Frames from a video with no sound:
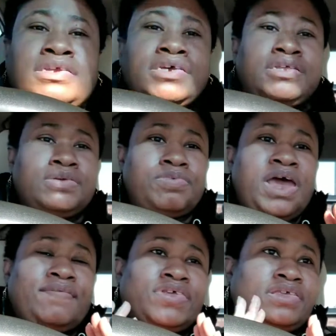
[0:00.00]
just we
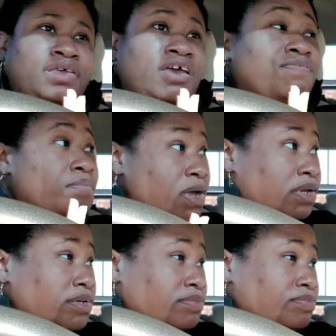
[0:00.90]
have to save
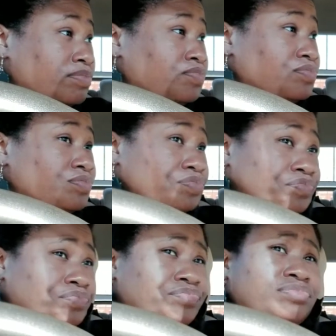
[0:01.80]
money.
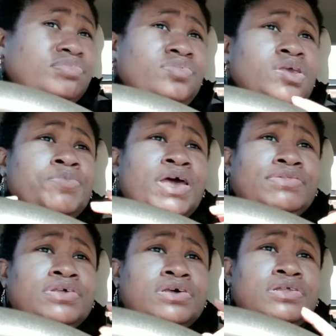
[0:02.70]
We have
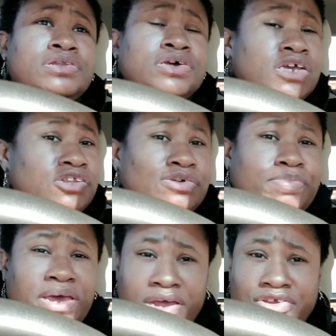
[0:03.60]
to look into
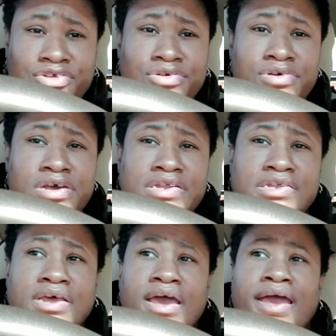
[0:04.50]
pet
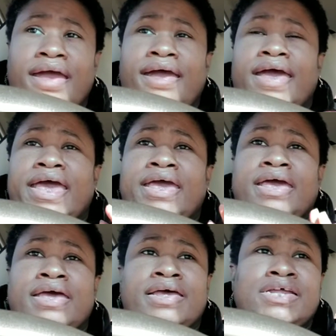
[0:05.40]
insurance,
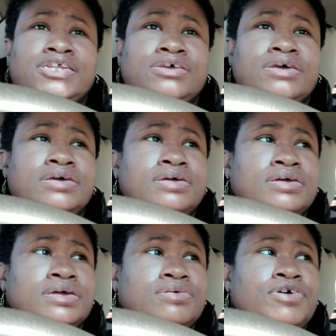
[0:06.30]
and
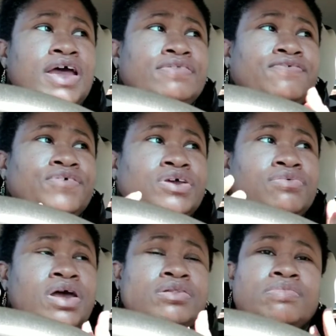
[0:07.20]
we have to
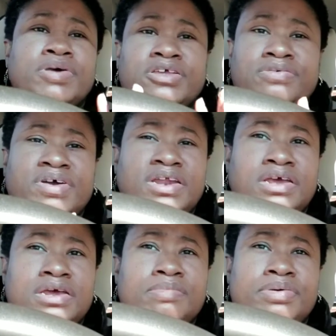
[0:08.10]
figure out the best way to
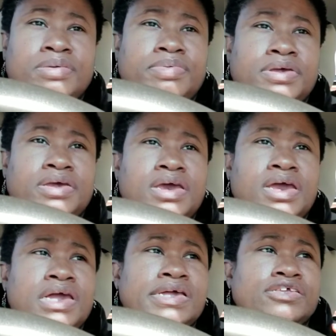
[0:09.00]
get a puppy.
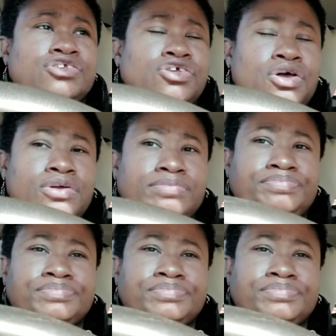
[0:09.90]
So